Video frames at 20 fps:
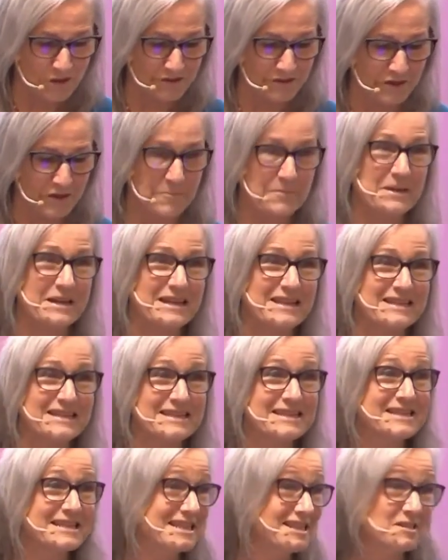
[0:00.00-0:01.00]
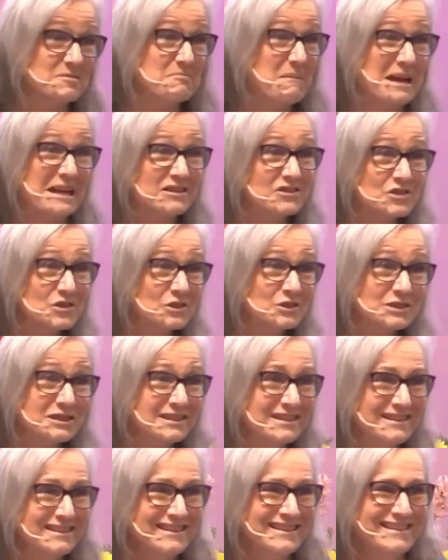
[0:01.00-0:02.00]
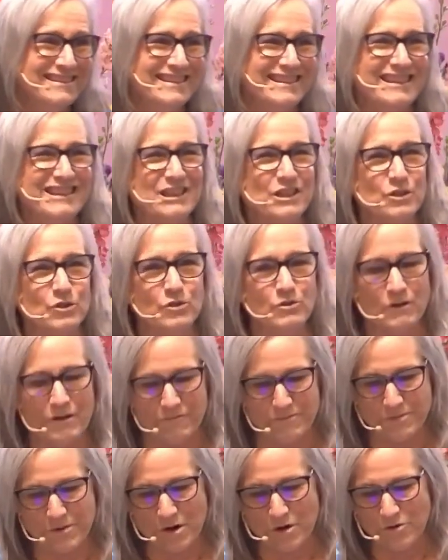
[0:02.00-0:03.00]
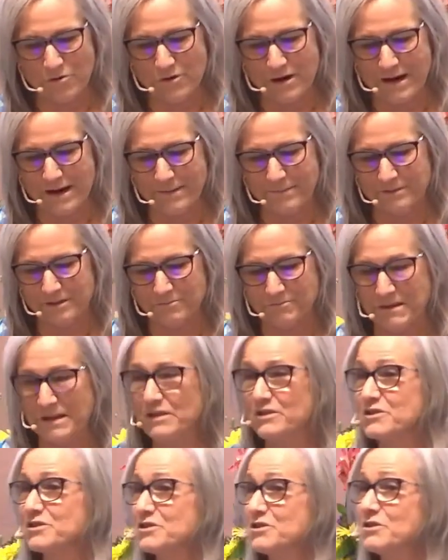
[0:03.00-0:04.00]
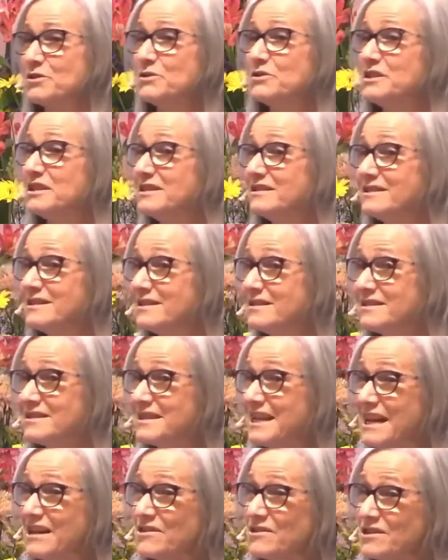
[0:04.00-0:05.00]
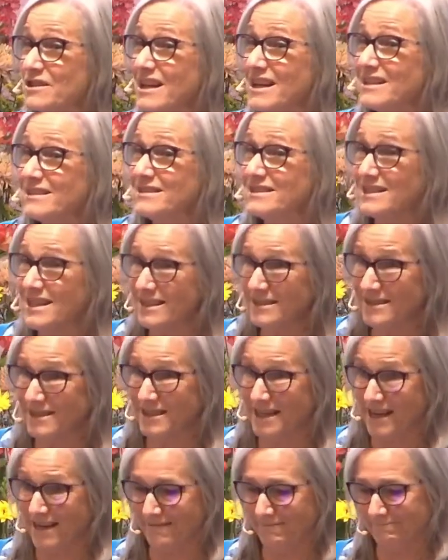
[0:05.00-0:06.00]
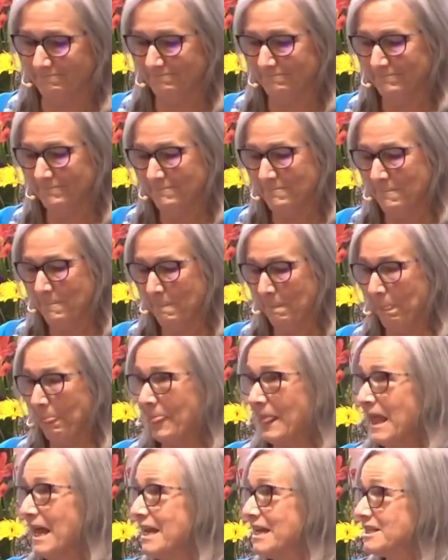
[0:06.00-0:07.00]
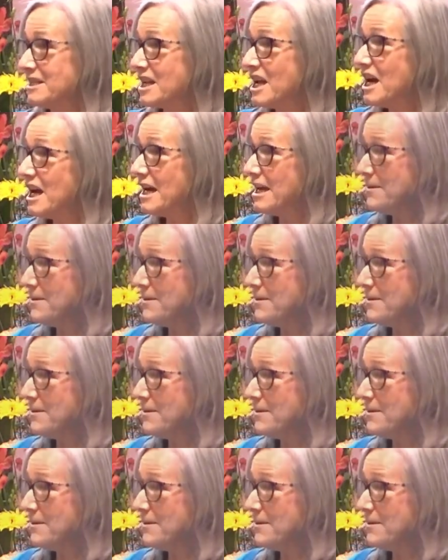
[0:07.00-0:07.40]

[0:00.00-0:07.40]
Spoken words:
are being dismantled in lieu of programs better suited to standardized testing. And time